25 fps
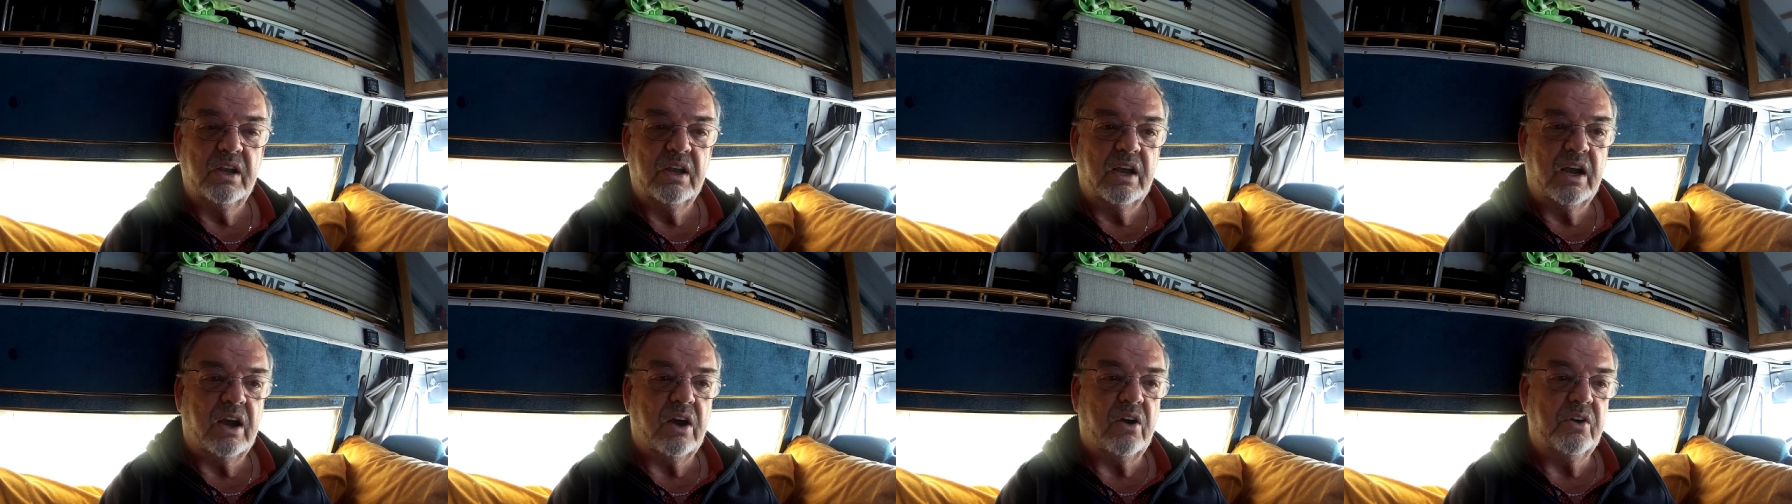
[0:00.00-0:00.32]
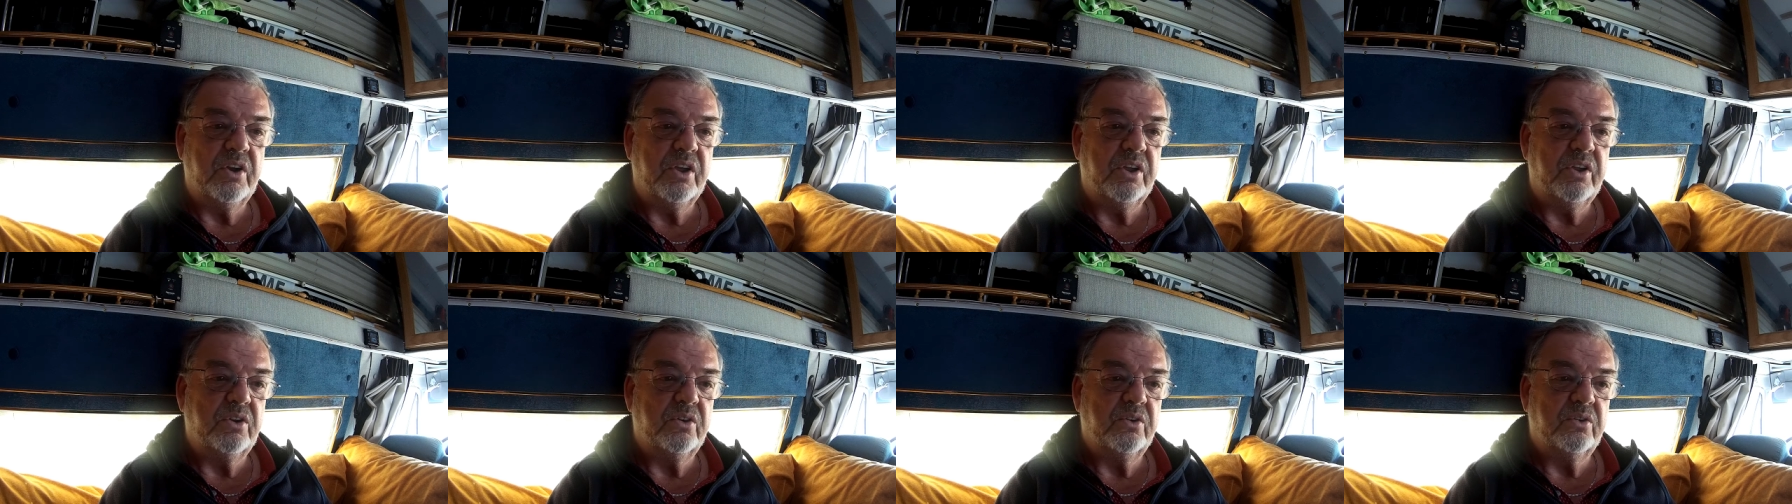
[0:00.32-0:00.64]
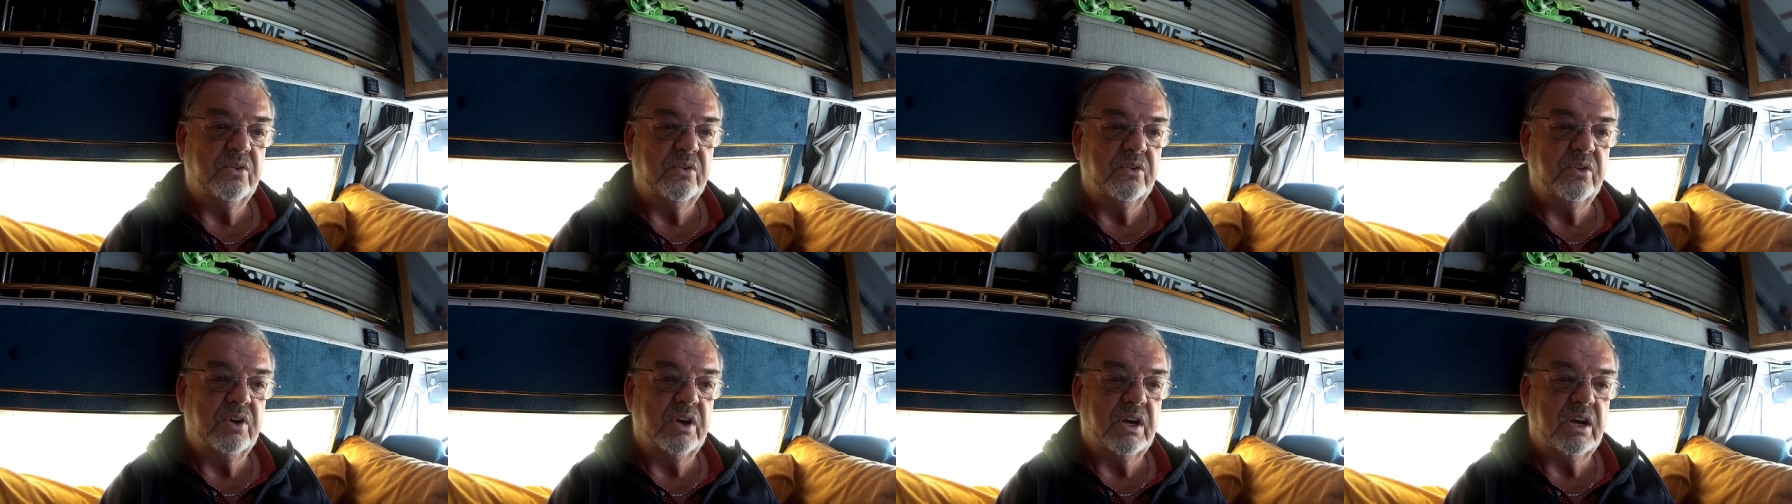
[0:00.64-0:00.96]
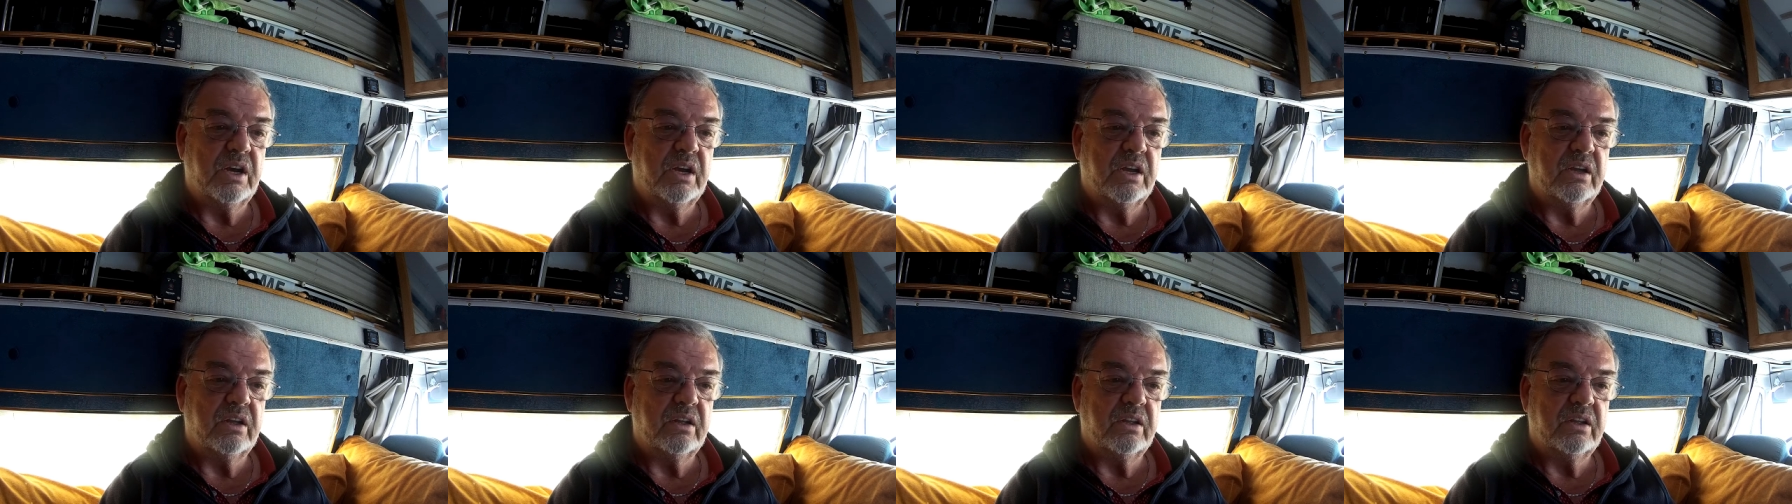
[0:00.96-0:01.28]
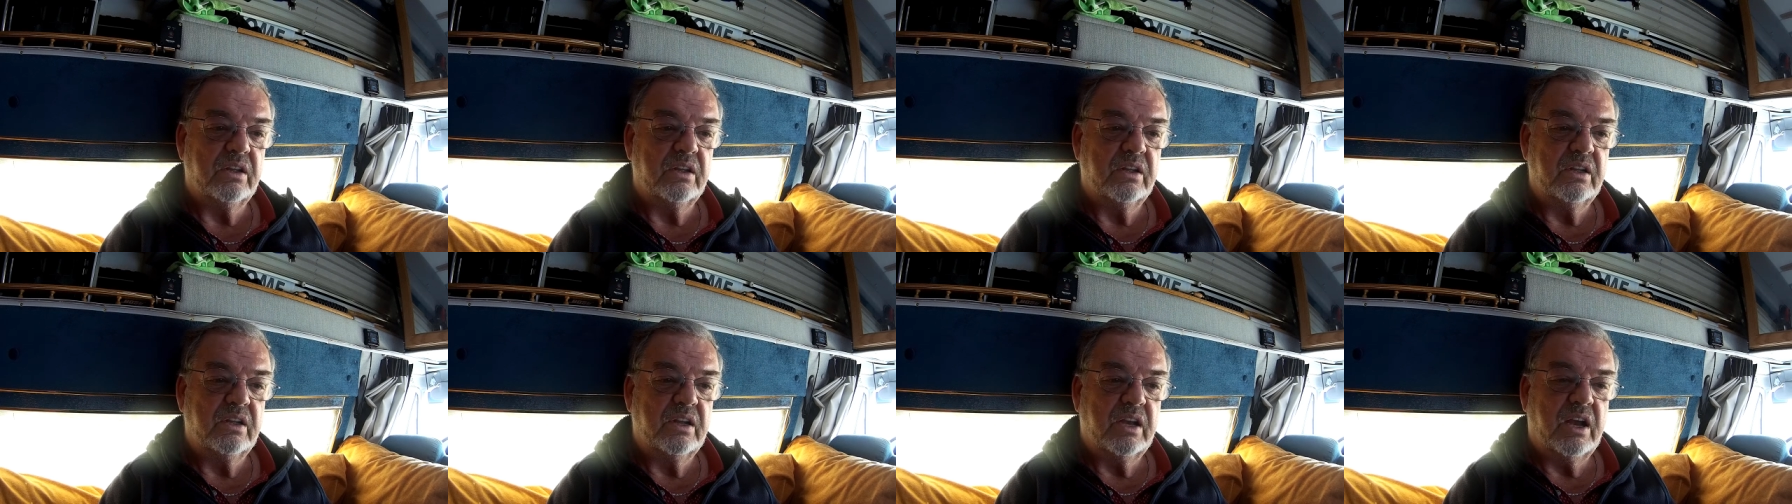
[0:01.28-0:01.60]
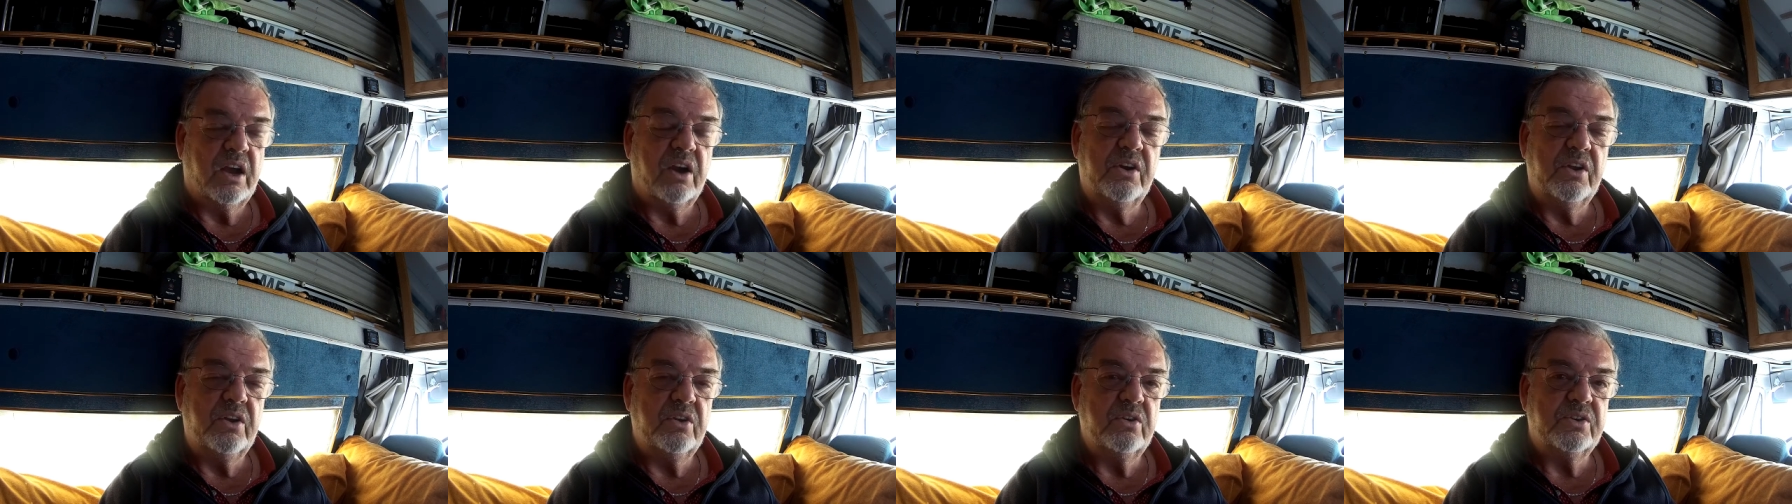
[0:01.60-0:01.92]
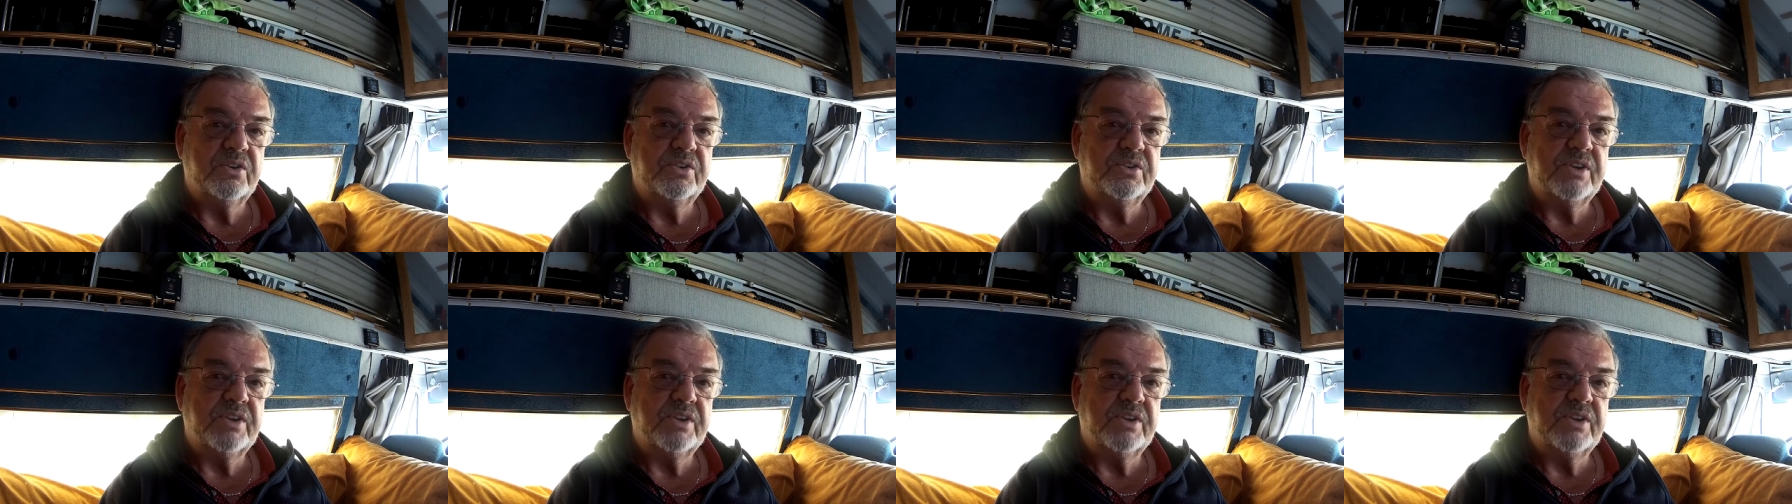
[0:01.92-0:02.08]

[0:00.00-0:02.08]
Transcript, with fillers: How do you, uh, how do you